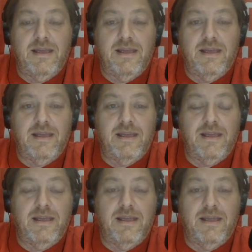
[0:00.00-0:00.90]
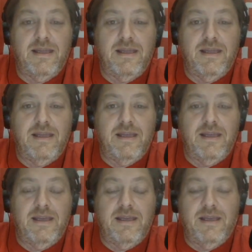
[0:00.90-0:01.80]

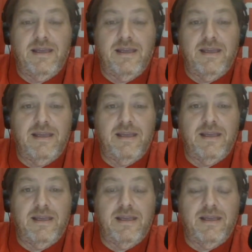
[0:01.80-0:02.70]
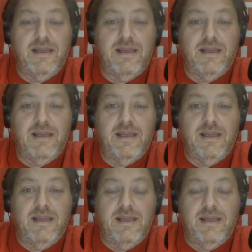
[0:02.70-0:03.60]

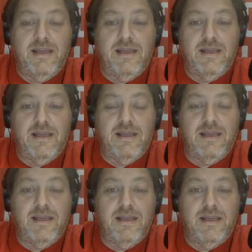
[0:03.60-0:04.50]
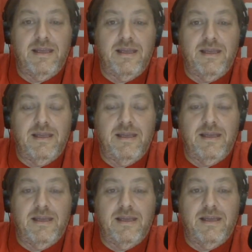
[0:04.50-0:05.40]

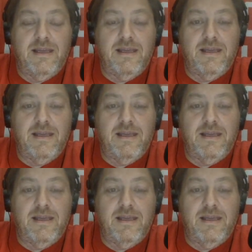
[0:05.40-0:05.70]
No words are spoken by the person on screen.